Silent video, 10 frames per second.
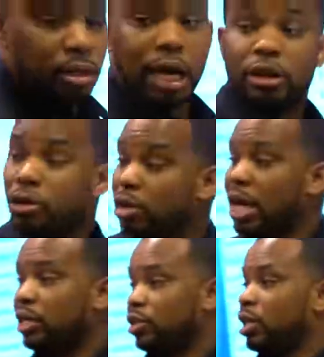Now, I know you
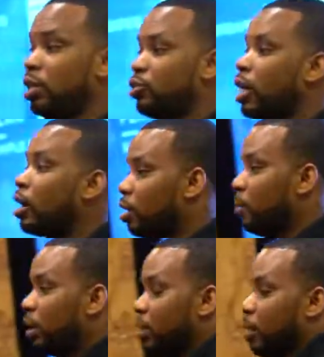guys didn't get excited
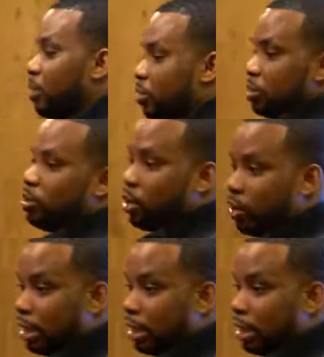about that because, you know,